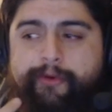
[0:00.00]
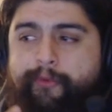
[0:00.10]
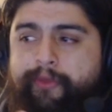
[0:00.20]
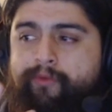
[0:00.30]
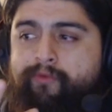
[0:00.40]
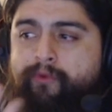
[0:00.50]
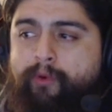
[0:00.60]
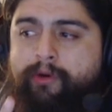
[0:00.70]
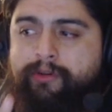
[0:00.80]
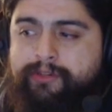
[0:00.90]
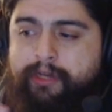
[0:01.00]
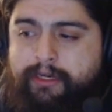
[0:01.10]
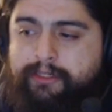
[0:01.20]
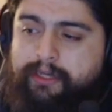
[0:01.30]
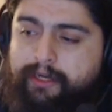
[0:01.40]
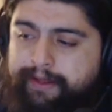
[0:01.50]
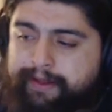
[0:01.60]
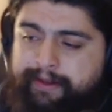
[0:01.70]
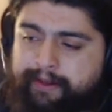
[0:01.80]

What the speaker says: only 4 songs on it,